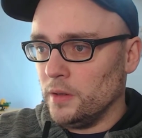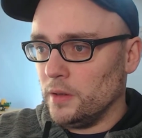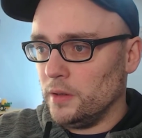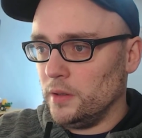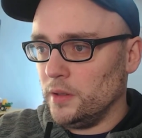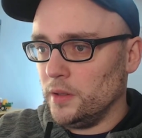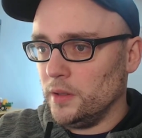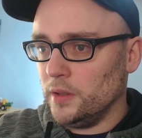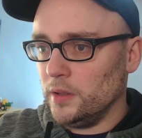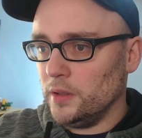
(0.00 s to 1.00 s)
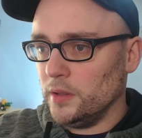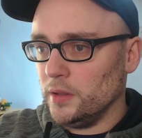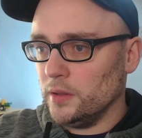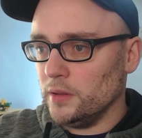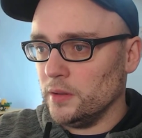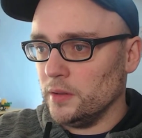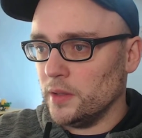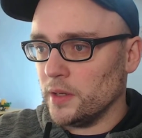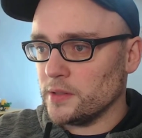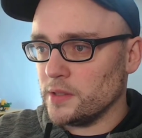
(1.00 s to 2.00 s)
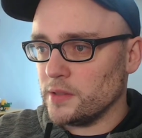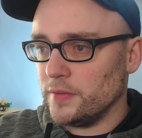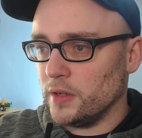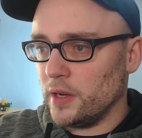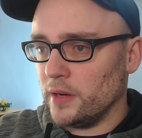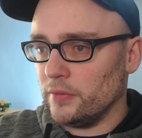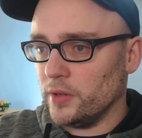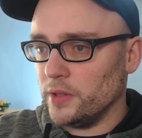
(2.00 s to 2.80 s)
Access to figure ad-free